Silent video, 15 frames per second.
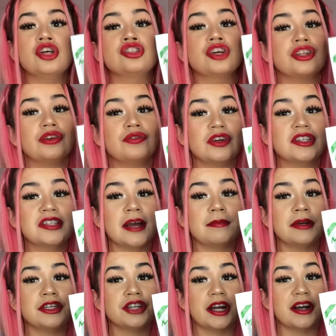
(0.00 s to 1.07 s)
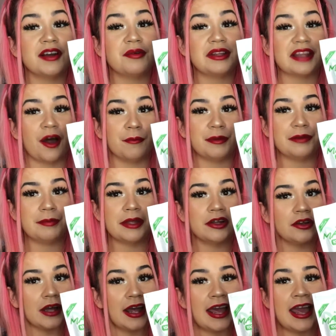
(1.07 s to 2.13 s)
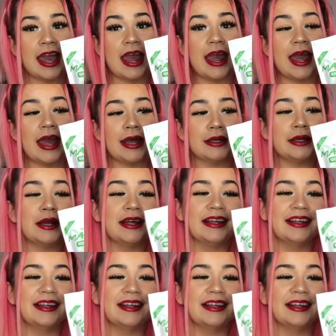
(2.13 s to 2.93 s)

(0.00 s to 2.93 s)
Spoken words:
So the first time I tried it with almond milk and